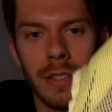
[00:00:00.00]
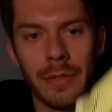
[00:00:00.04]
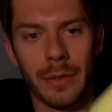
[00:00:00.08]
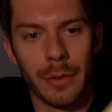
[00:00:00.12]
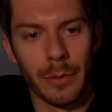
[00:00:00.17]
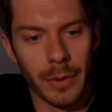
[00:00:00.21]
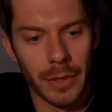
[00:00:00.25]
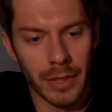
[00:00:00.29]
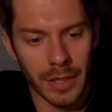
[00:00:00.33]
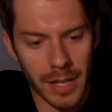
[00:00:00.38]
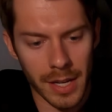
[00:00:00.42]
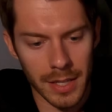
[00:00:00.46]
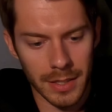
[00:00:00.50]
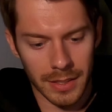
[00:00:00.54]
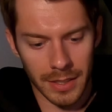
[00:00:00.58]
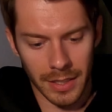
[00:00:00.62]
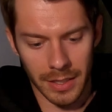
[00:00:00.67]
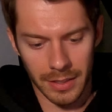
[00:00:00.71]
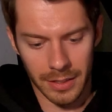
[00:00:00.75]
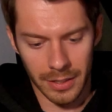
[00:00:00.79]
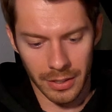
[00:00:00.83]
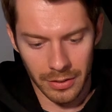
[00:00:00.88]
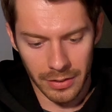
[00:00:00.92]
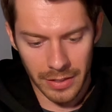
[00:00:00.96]
even realize that
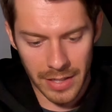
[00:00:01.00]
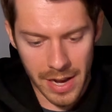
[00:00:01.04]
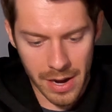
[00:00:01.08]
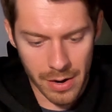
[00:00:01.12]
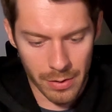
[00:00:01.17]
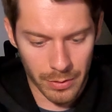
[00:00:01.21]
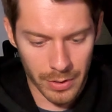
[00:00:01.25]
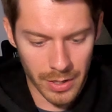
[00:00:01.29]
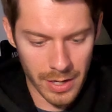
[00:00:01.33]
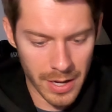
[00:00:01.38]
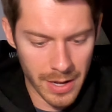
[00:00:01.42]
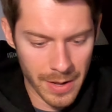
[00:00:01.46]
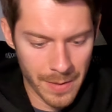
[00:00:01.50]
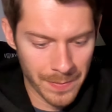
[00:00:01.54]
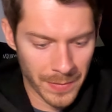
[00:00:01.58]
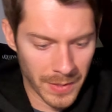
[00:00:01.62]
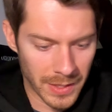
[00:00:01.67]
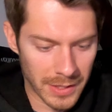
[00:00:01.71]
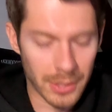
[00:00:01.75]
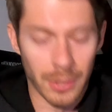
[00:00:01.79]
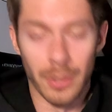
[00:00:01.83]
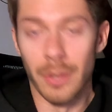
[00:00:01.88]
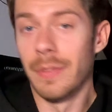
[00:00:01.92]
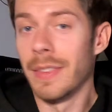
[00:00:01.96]
until now.
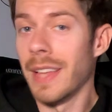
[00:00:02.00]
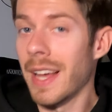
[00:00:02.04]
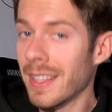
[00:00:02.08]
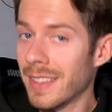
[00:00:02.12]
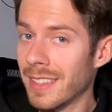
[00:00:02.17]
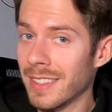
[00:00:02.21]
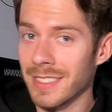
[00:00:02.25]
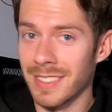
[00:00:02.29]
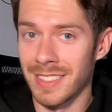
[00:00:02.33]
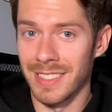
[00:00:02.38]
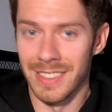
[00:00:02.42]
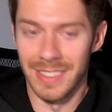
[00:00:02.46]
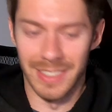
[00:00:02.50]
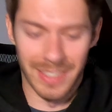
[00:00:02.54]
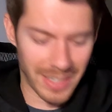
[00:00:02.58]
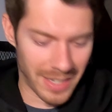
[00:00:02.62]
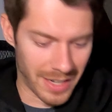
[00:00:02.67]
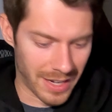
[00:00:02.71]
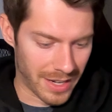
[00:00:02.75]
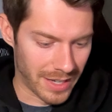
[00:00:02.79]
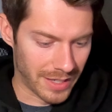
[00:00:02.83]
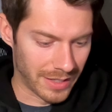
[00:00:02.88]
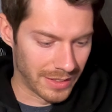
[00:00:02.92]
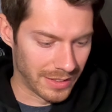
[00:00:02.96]
So if that doesn't
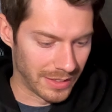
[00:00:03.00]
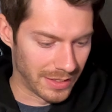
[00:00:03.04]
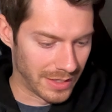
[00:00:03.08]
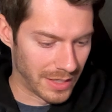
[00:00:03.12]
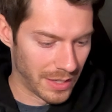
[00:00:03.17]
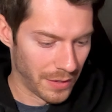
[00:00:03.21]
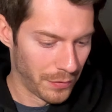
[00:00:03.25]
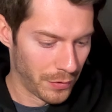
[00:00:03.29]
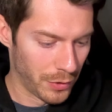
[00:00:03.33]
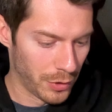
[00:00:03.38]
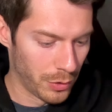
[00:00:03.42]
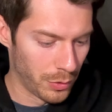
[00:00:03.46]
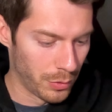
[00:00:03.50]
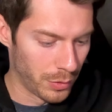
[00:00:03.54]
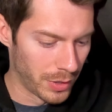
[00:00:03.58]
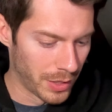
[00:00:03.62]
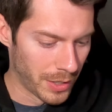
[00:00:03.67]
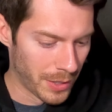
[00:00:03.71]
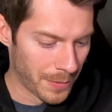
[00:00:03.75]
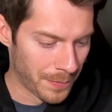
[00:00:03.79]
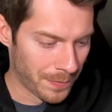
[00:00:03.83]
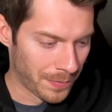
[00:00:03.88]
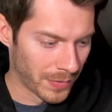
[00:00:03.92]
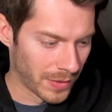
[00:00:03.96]
give you
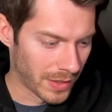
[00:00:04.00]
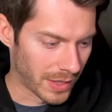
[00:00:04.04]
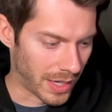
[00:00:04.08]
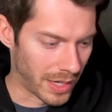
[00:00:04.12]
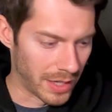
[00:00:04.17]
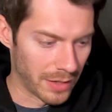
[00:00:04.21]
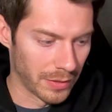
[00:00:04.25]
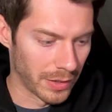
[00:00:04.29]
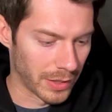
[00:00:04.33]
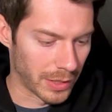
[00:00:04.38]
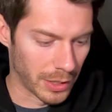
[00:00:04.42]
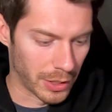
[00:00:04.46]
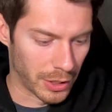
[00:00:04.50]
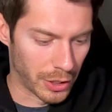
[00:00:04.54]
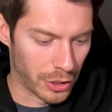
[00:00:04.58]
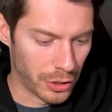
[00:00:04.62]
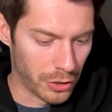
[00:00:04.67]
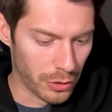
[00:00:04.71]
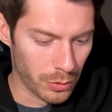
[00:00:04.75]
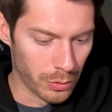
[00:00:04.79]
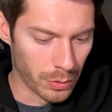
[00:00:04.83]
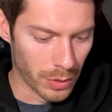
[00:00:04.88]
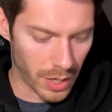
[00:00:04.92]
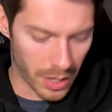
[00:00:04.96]
kind of like a
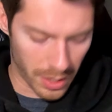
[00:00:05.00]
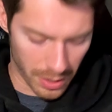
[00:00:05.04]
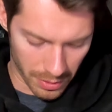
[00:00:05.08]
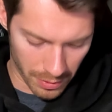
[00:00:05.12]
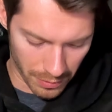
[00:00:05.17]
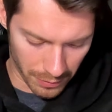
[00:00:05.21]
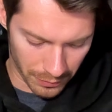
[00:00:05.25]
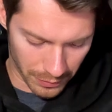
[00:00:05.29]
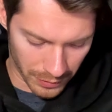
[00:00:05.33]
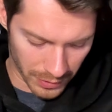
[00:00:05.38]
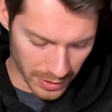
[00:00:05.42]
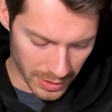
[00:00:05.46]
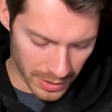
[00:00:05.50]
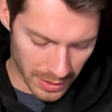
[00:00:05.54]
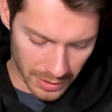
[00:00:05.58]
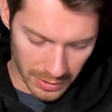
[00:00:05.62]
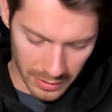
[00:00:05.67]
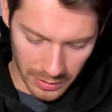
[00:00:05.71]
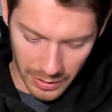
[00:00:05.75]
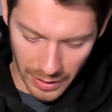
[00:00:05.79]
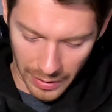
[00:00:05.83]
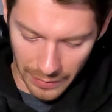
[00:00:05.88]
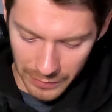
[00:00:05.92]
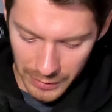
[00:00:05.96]
cue of
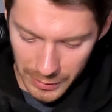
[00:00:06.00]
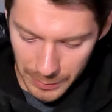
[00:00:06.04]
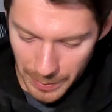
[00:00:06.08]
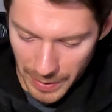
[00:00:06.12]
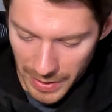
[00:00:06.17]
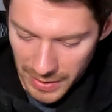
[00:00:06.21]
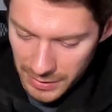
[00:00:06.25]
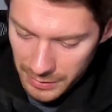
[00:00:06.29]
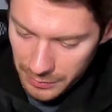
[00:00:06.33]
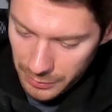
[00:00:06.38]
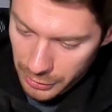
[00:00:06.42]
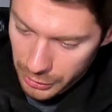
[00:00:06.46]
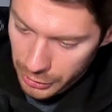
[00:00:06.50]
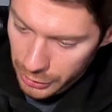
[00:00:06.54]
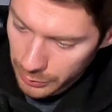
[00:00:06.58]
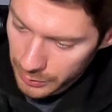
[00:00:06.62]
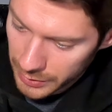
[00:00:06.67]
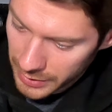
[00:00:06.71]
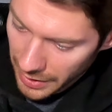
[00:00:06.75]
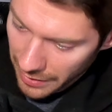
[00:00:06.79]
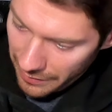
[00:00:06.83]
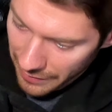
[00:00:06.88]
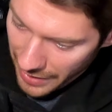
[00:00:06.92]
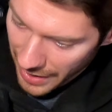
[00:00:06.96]
lifespans of
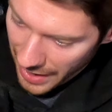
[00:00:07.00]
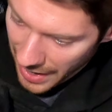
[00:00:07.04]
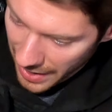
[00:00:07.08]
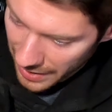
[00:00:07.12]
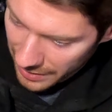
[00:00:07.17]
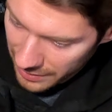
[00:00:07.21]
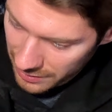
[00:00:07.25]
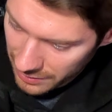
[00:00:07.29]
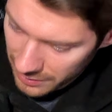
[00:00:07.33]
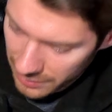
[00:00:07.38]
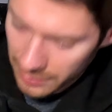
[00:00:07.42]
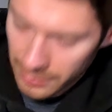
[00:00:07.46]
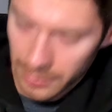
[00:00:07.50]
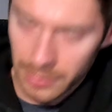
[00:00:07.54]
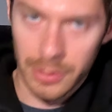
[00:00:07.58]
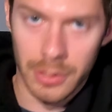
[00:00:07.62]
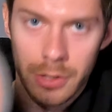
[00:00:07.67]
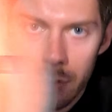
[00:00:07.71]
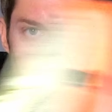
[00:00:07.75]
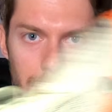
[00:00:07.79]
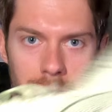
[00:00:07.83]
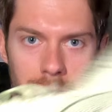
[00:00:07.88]
shoes I've had, there's no